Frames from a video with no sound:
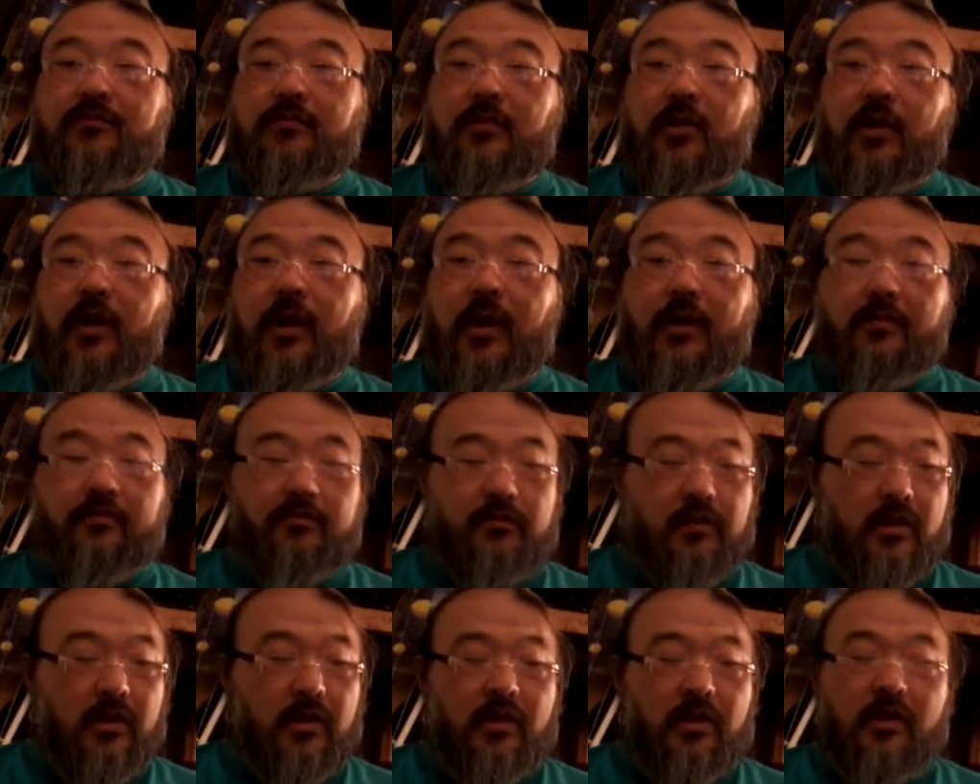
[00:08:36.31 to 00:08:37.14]
All right,
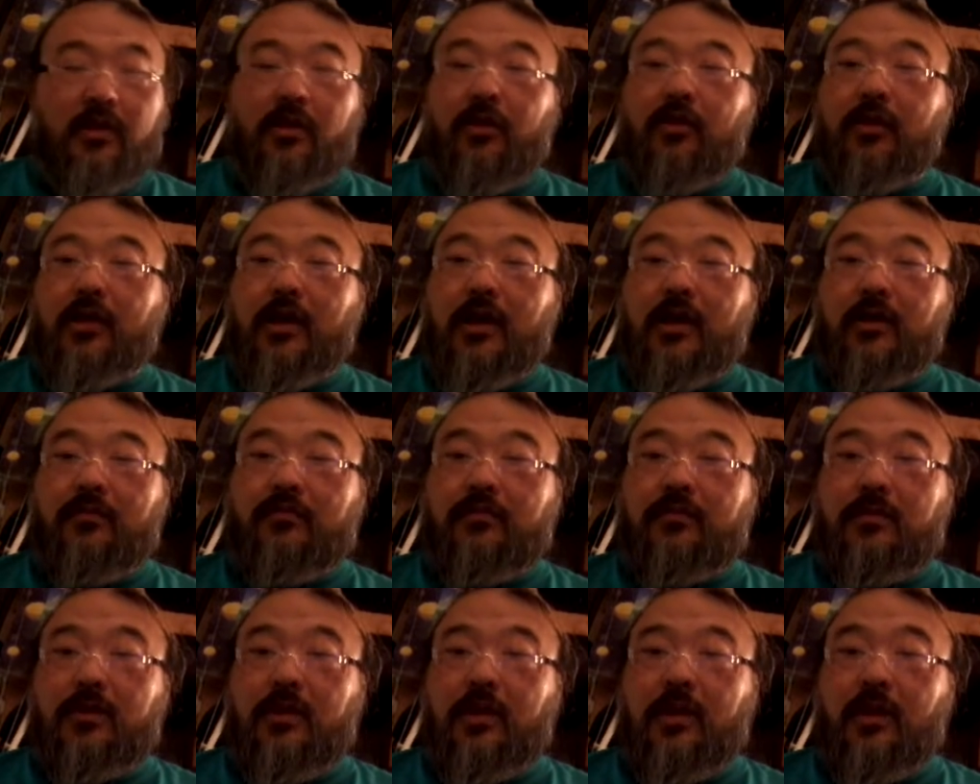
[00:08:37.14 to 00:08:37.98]
okay.
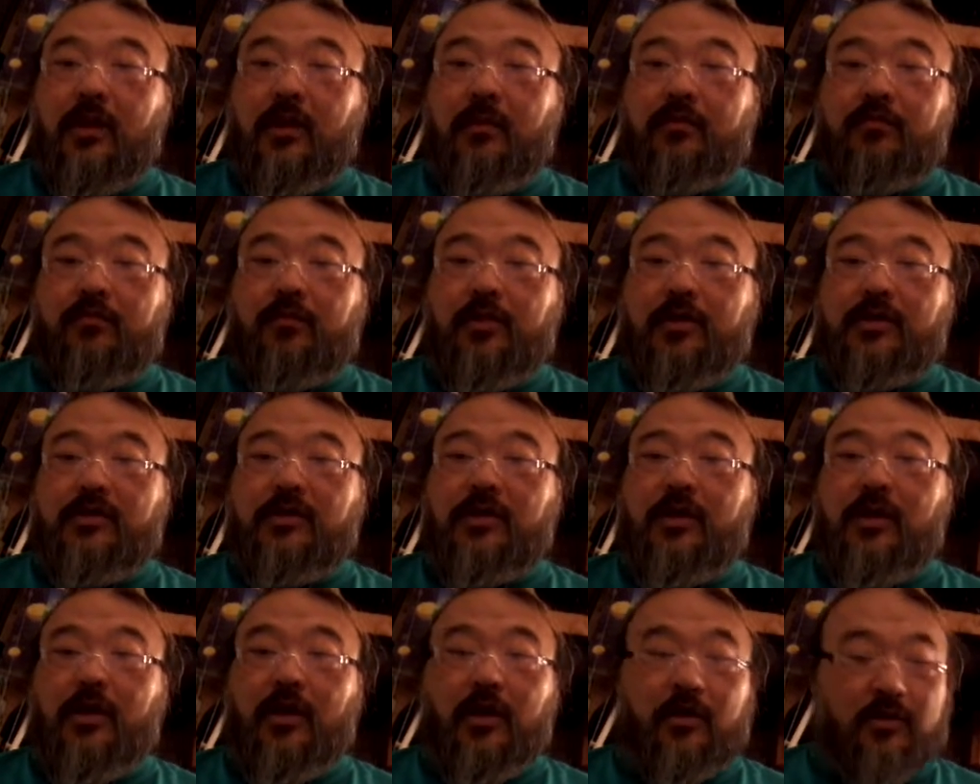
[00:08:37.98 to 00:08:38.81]
It's
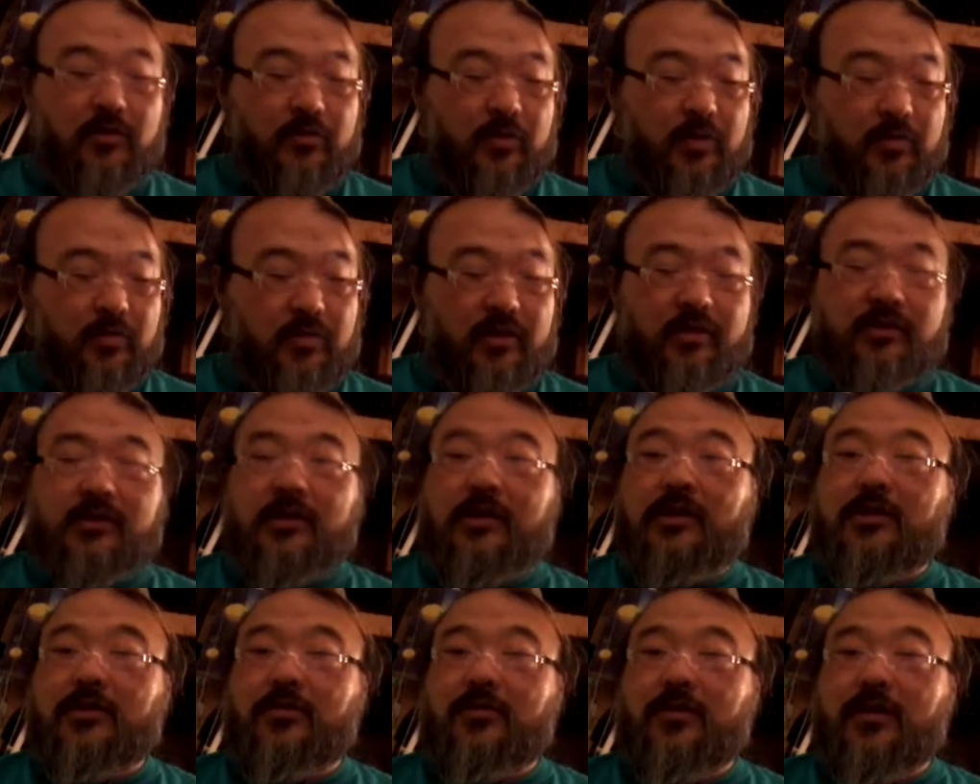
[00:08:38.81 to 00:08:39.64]
the ultimate
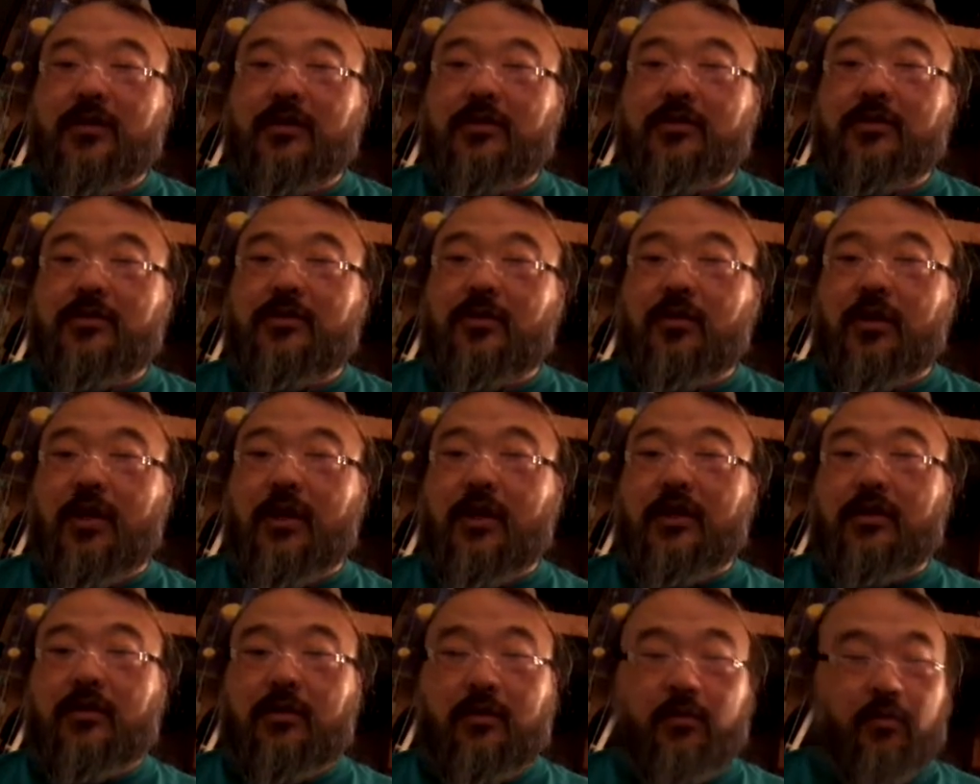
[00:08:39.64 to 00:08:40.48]
multi-instrumentalist,
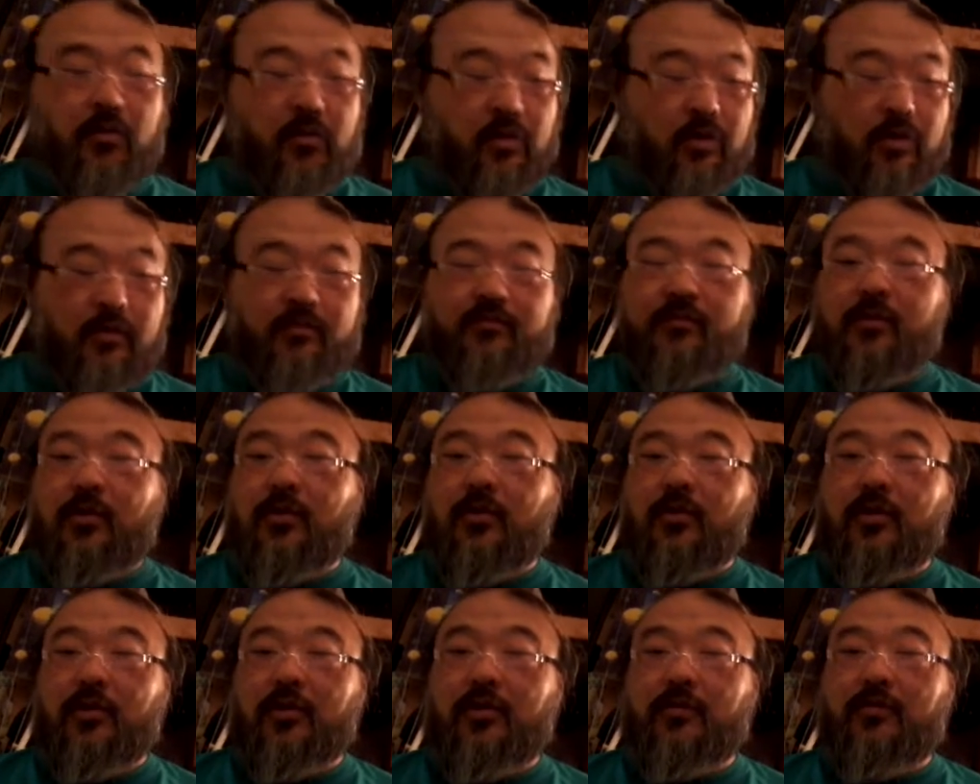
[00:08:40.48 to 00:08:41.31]
or
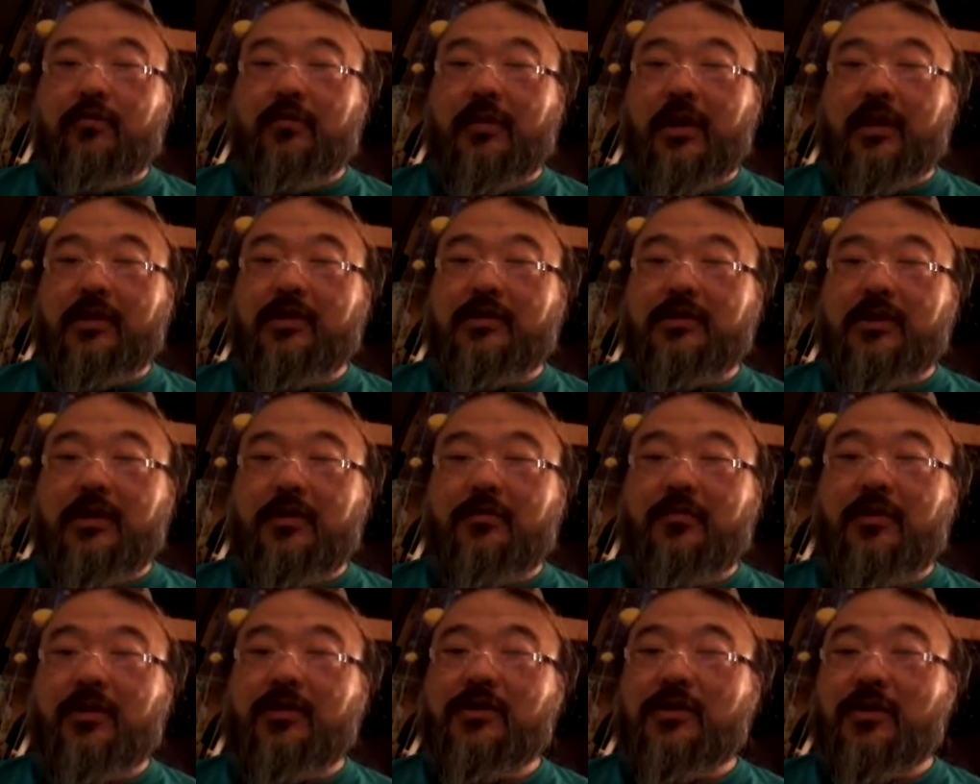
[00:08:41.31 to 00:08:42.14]

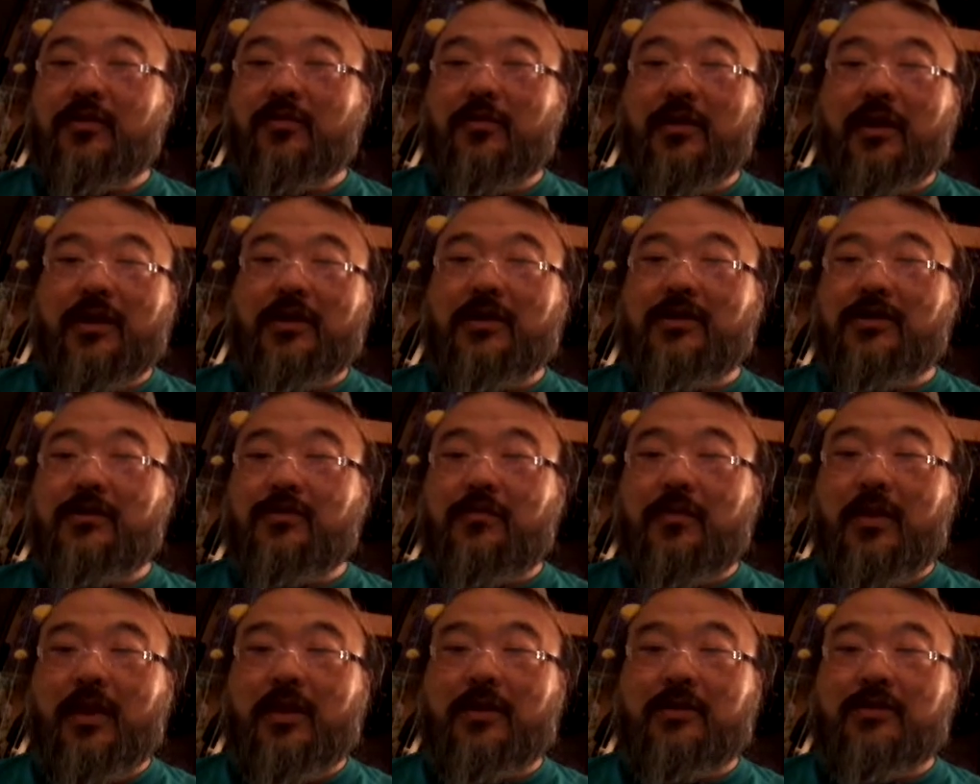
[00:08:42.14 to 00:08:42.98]
music mind
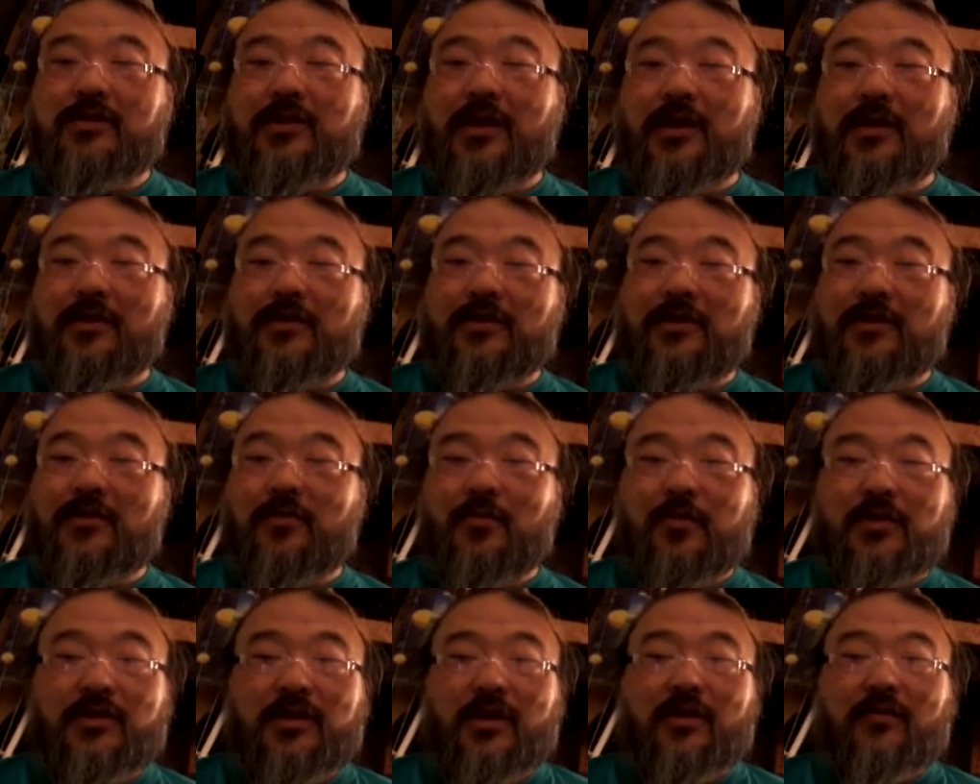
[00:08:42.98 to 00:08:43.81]
met scientist,
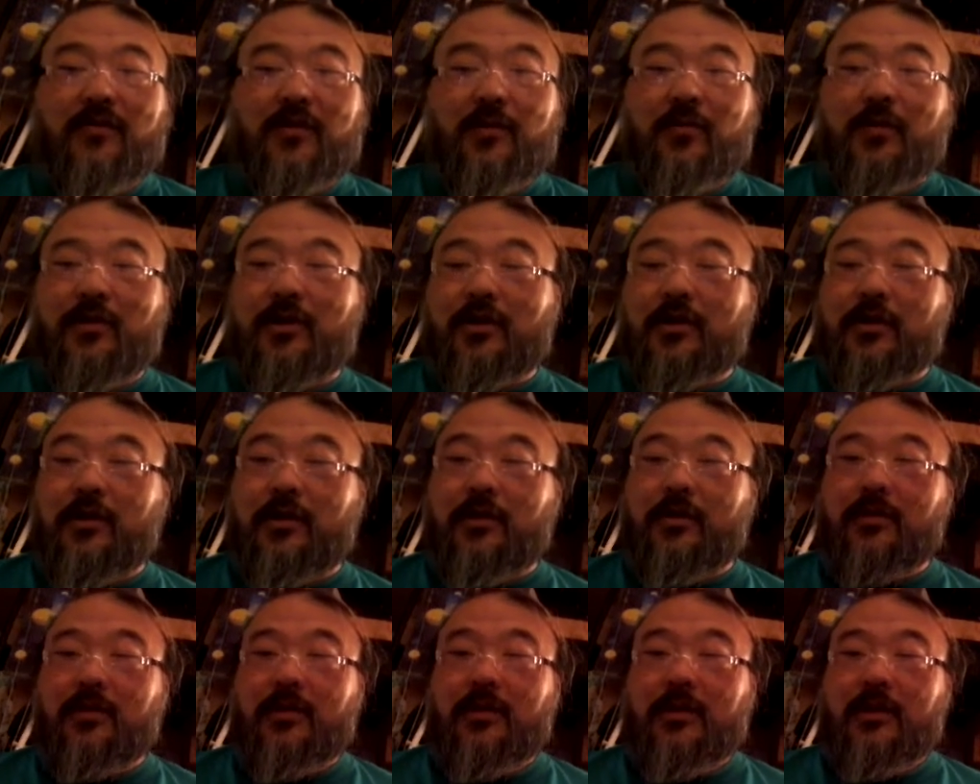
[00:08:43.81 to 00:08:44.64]
whichever you want to call
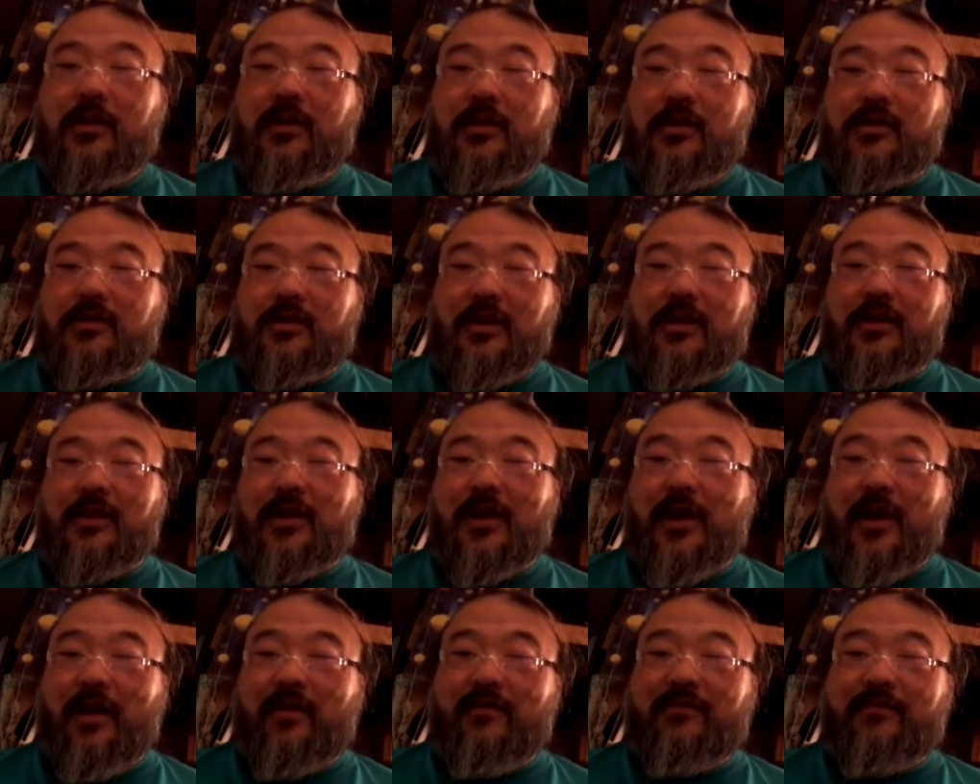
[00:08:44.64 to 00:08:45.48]
it. Signing
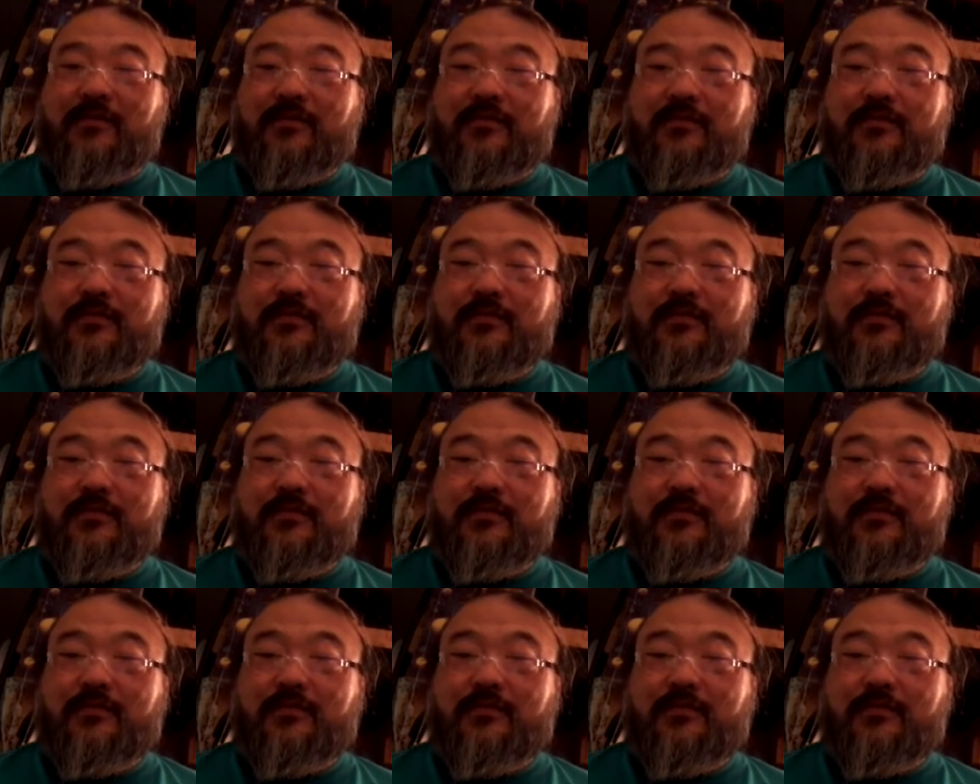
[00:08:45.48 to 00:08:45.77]
off.